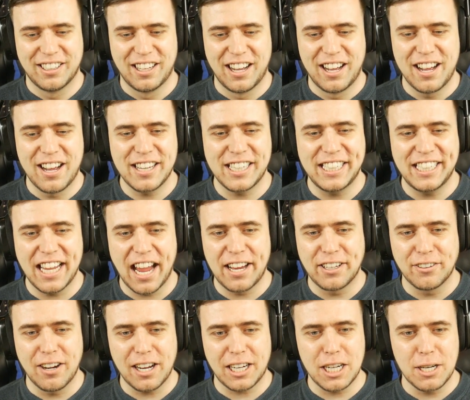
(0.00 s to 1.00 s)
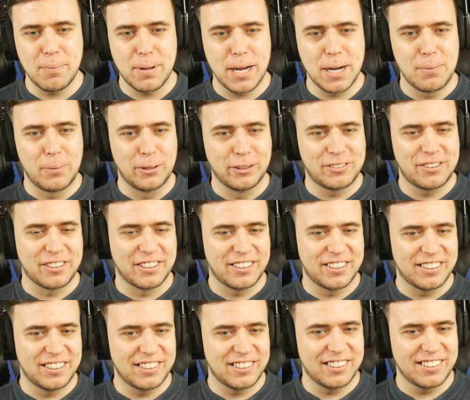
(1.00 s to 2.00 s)
uh, yeah, you're not gonna be able
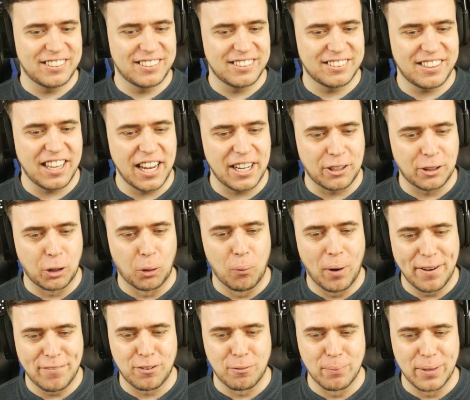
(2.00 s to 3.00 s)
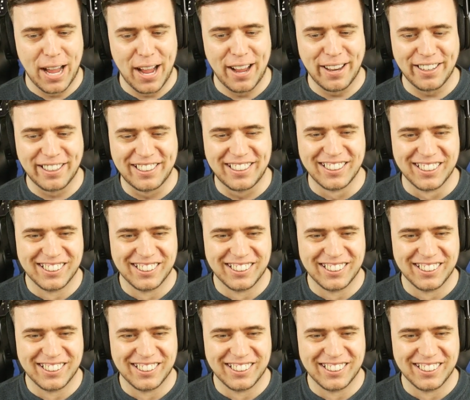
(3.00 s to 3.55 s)
to take her away from that.